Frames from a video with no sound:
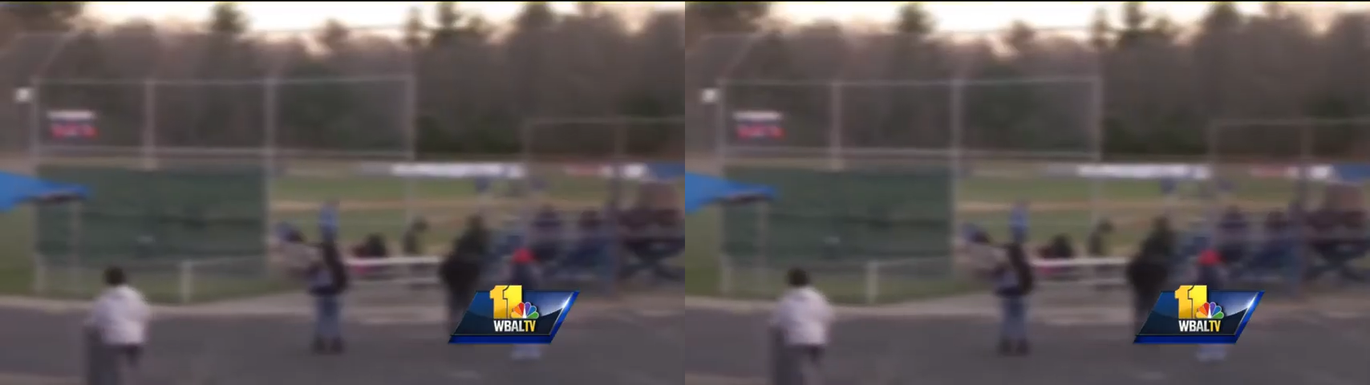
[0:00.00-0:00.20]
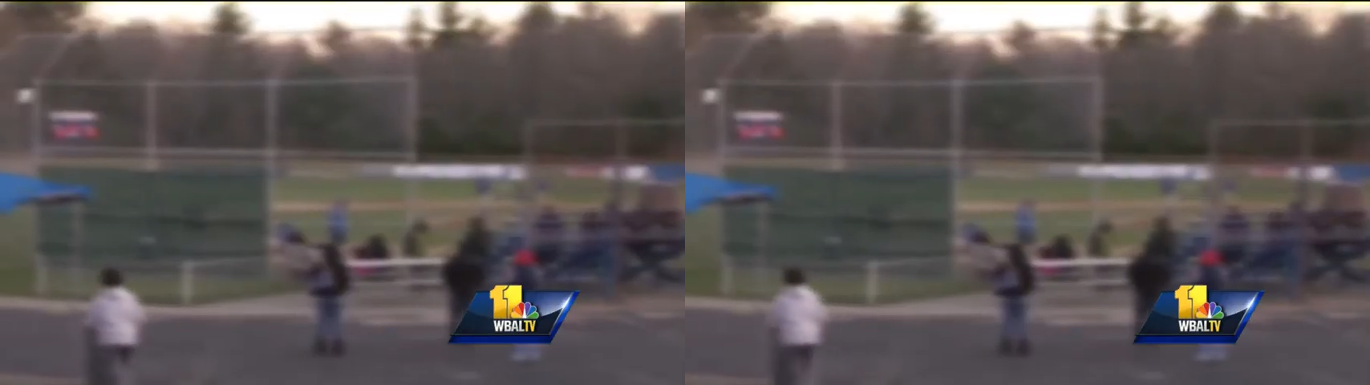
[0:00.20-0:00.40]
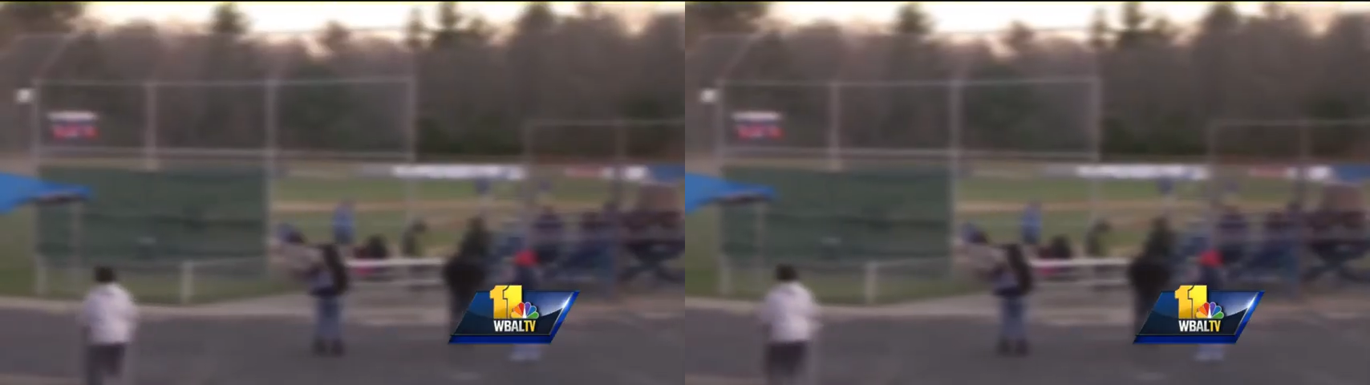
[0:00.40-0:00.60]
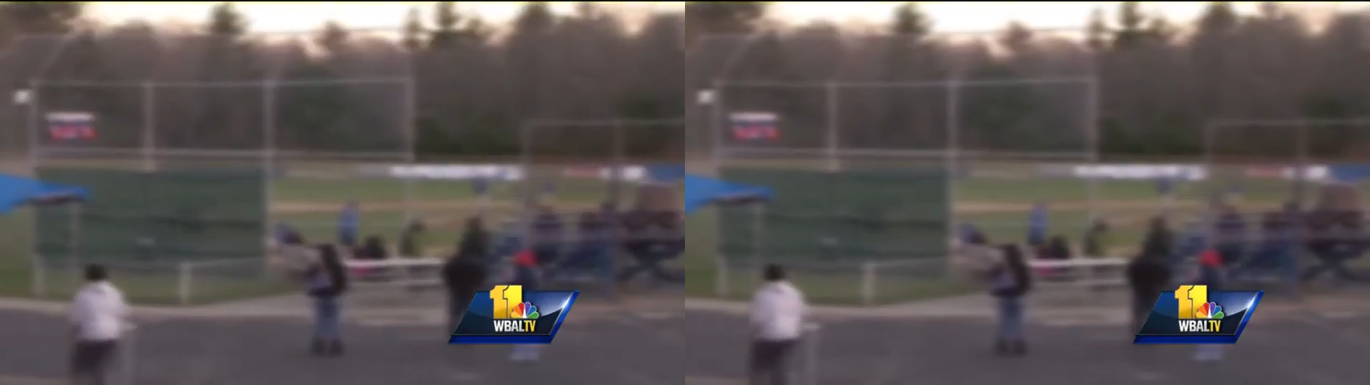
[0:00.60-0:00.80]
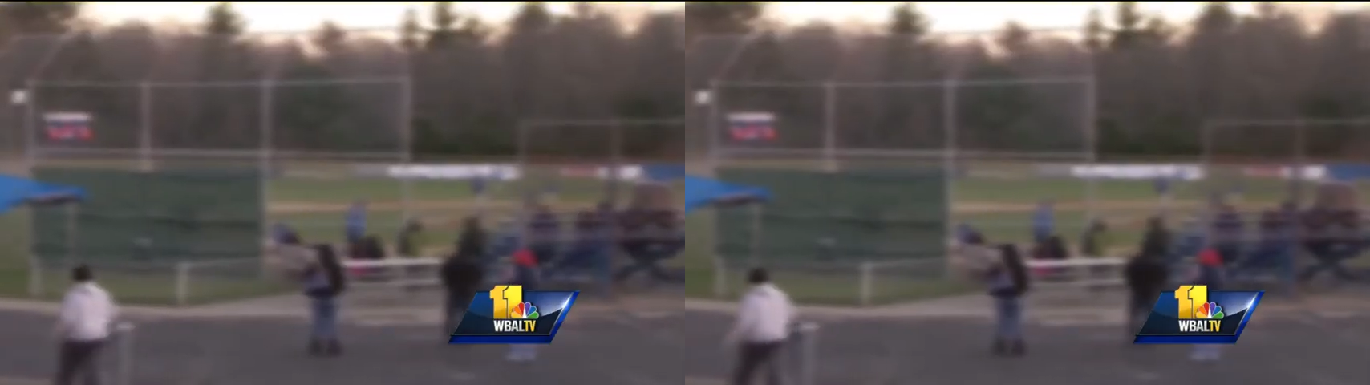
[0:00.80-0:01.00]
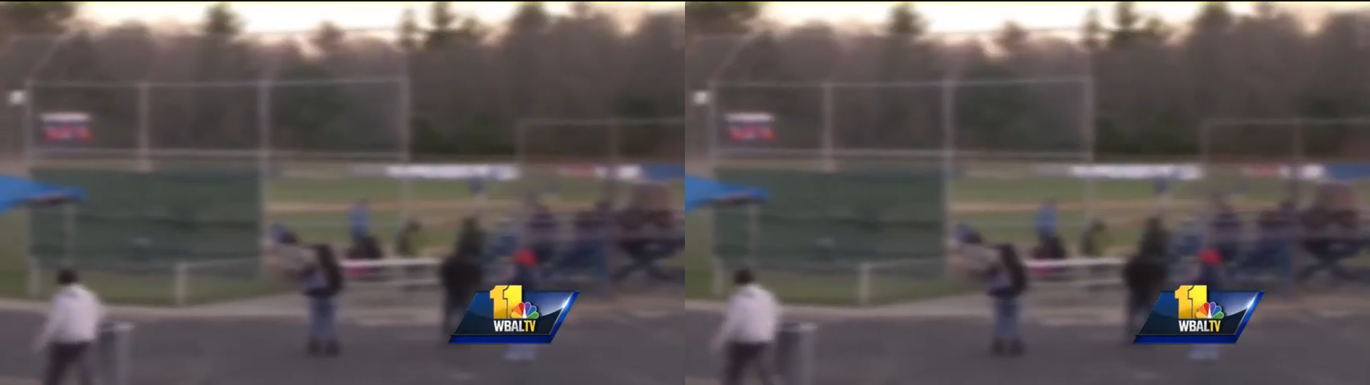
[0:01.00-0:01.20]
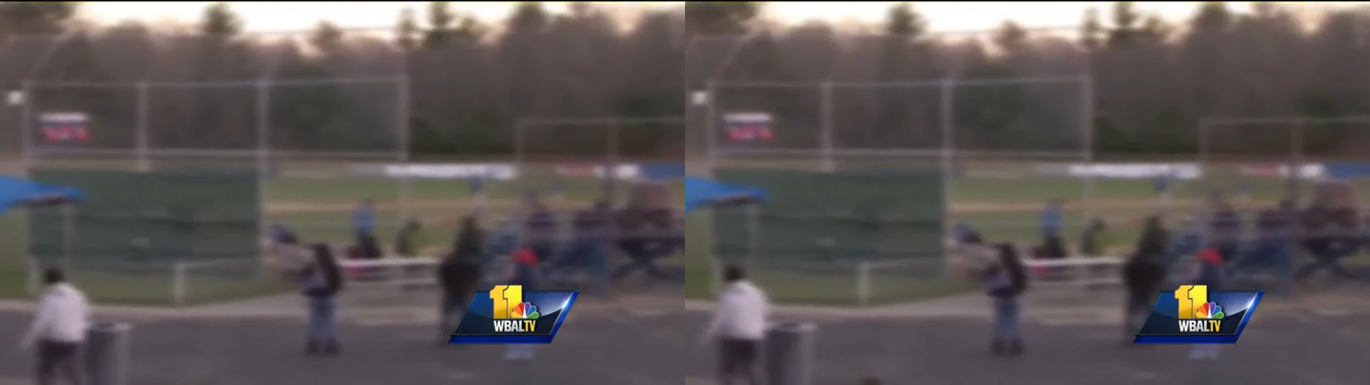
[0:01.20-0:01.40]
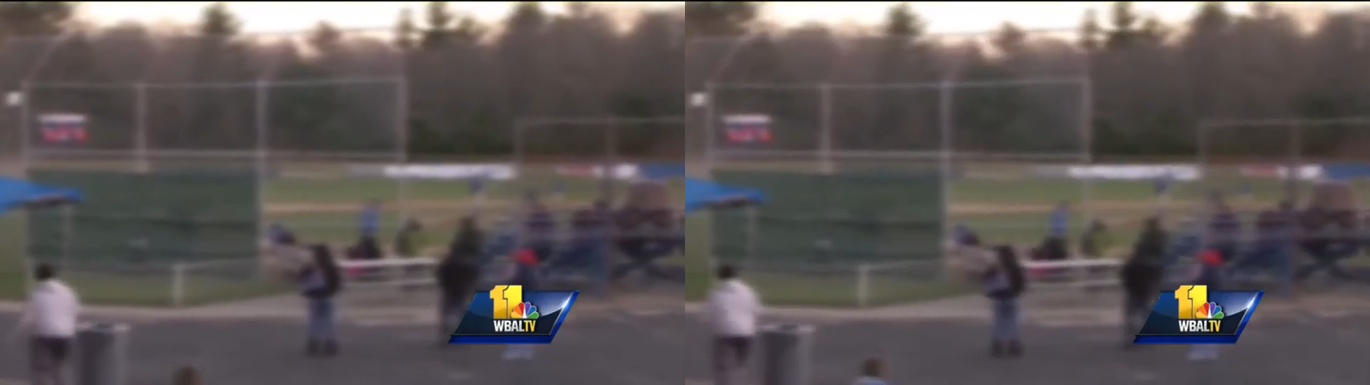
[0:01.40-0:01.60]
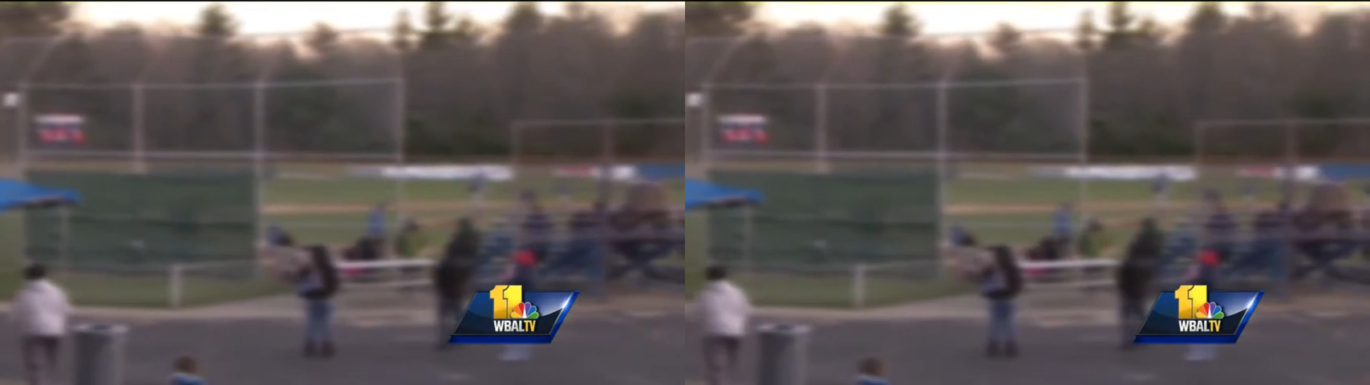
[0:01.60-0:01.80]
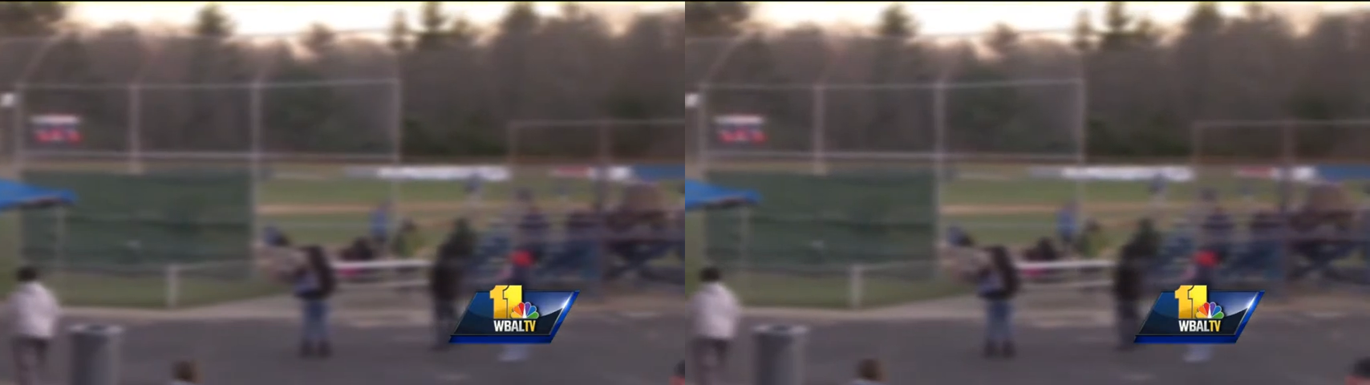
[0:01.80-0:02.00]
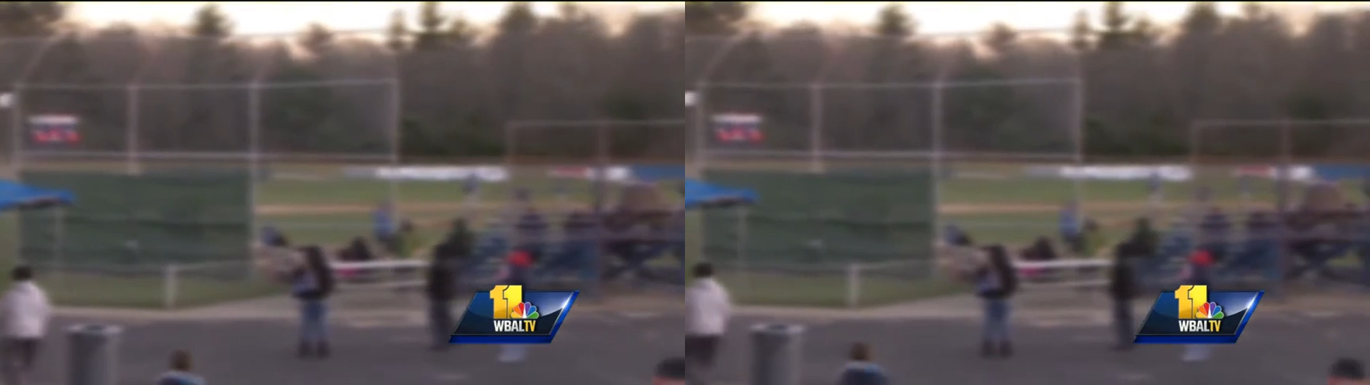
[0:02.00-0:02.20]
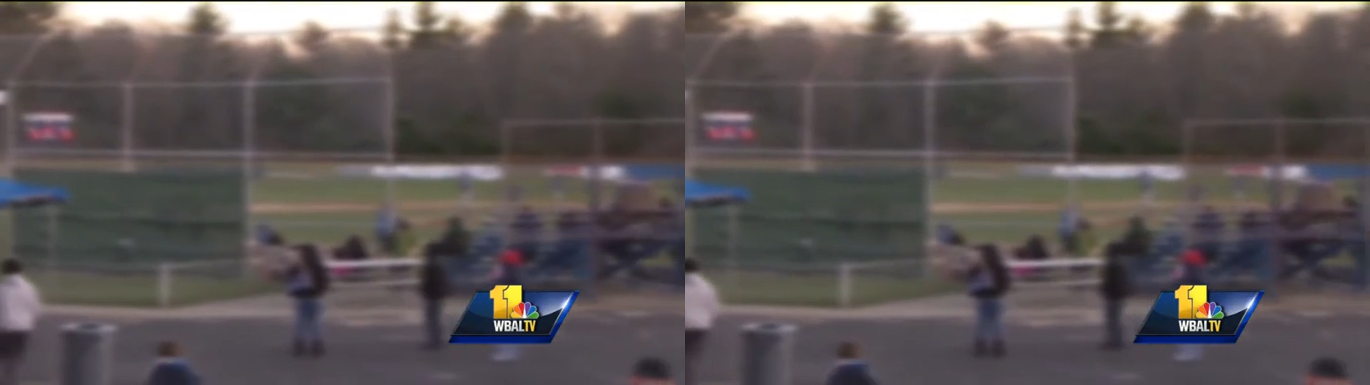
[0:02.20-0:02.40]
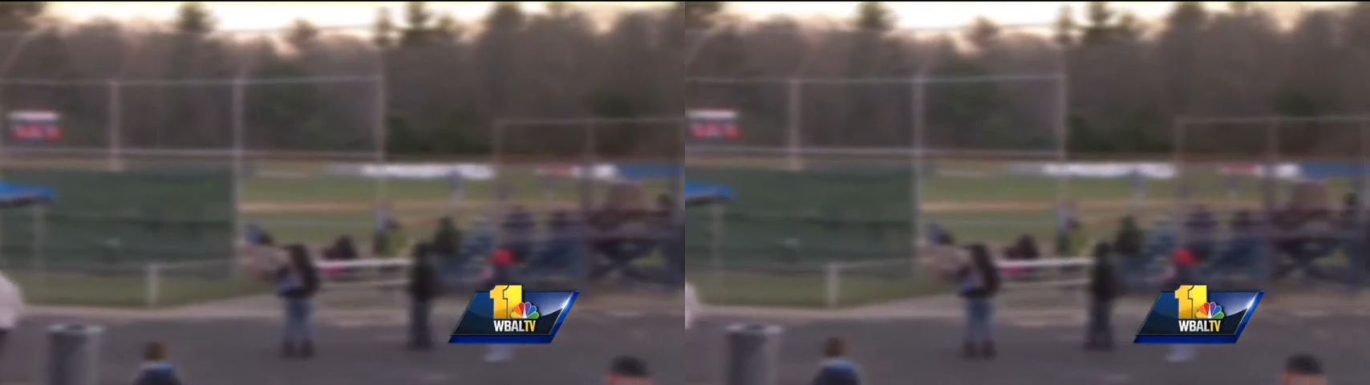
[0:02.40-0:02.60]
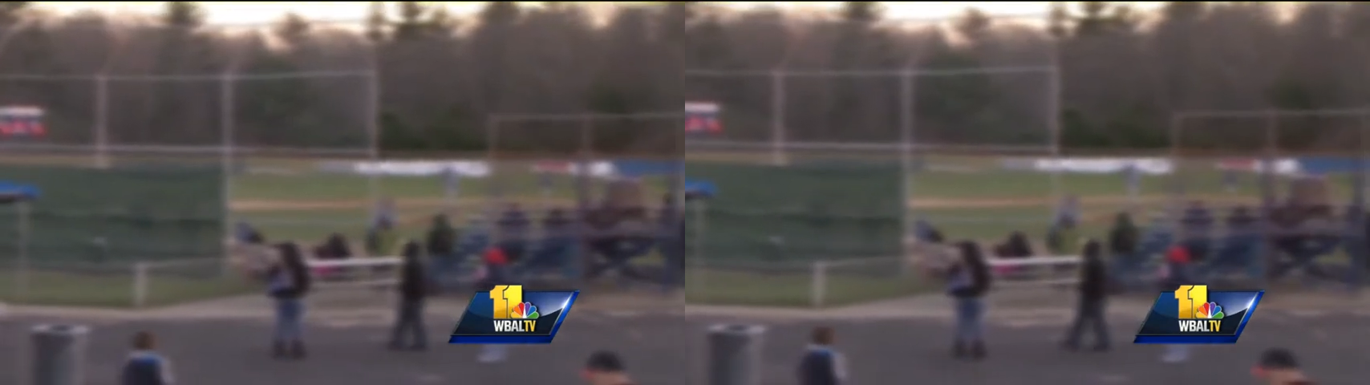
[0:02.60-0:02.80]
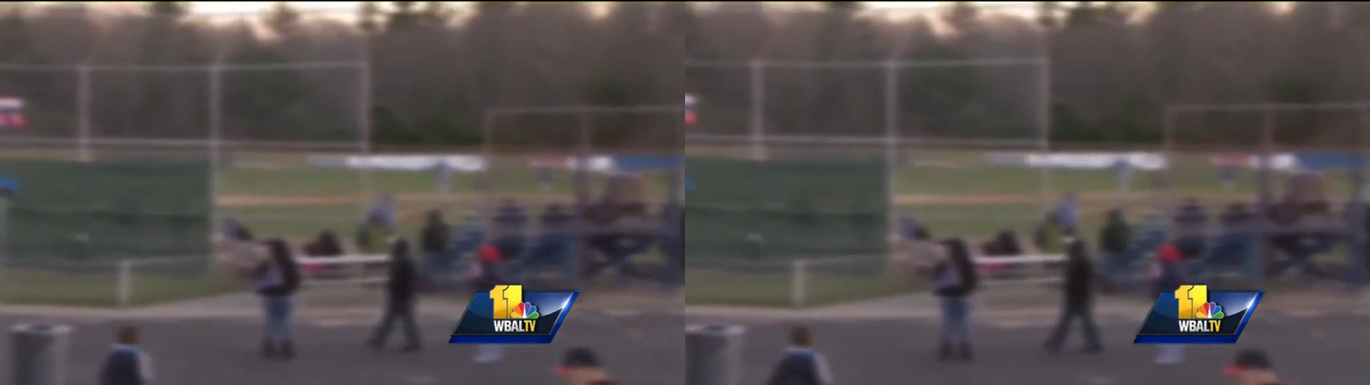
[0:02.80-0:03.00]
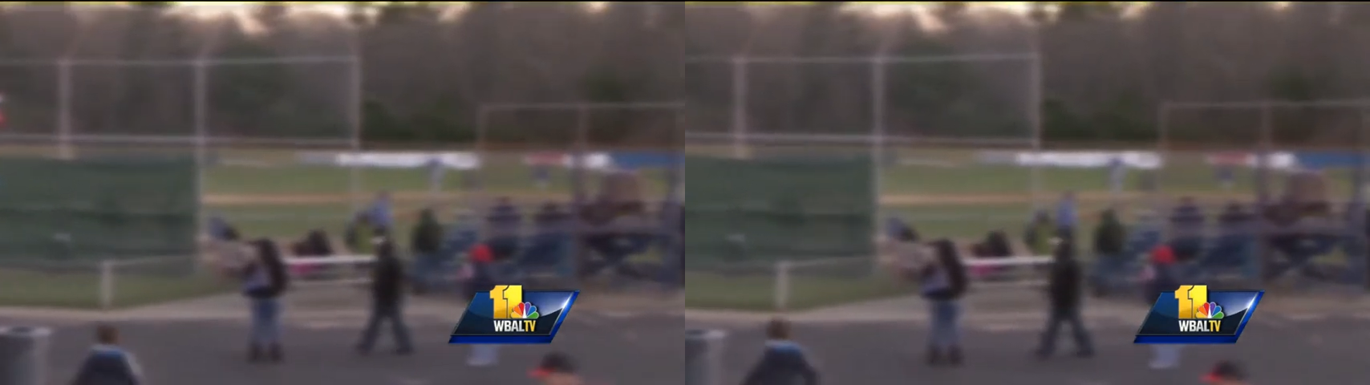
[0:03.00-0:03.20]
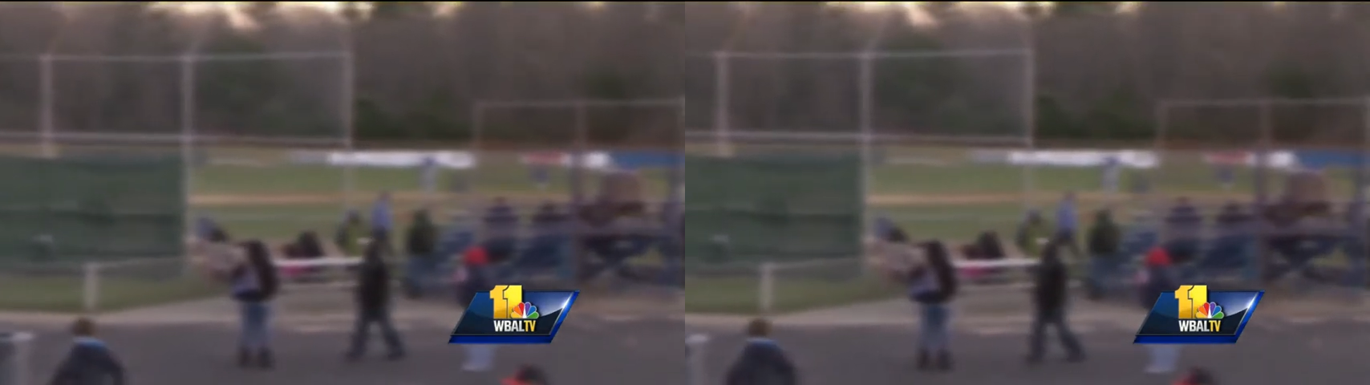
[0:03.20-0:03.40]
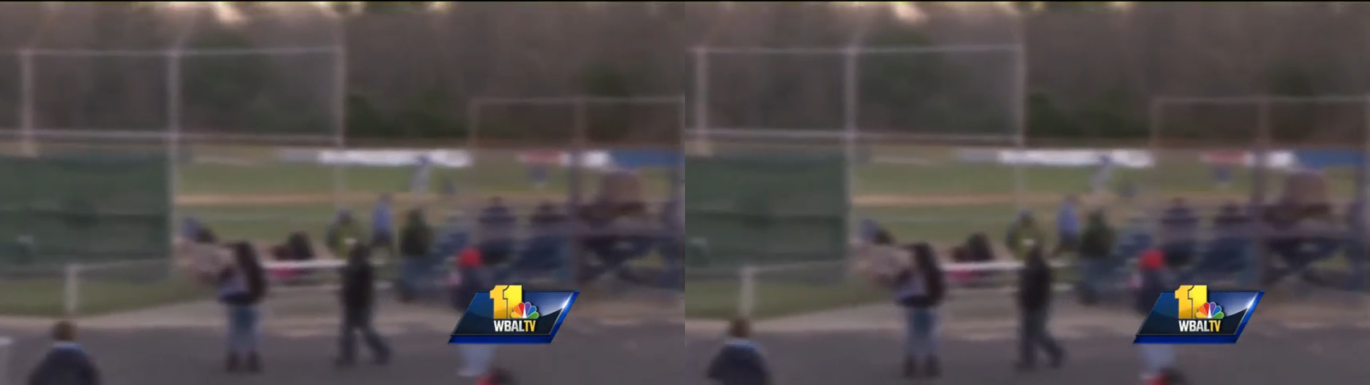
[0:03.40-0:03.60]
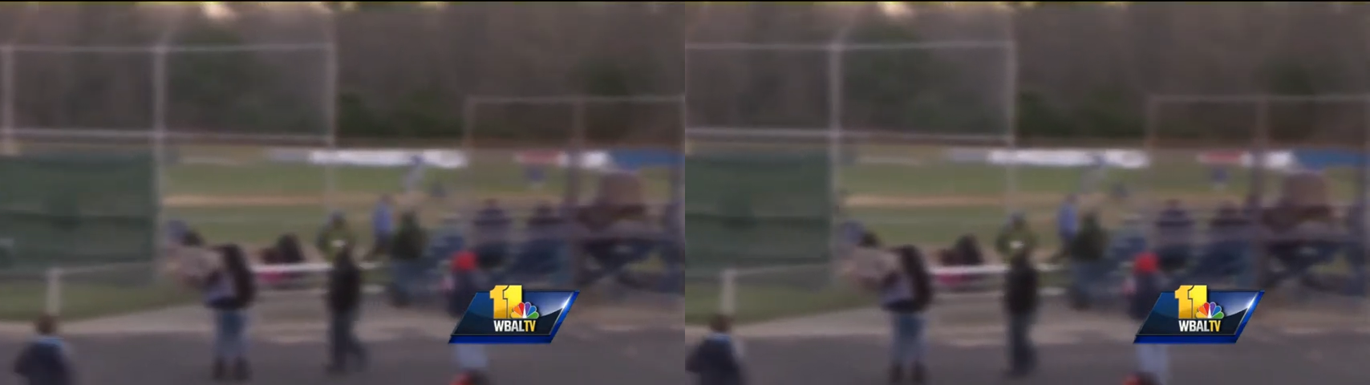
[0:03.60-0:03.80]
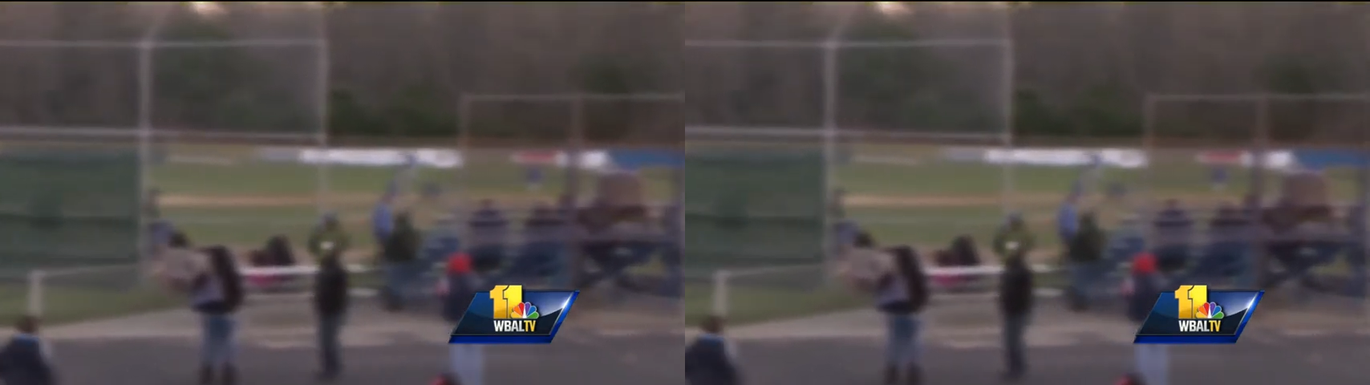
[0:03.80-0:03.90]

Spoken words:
[unreadable: no face in view]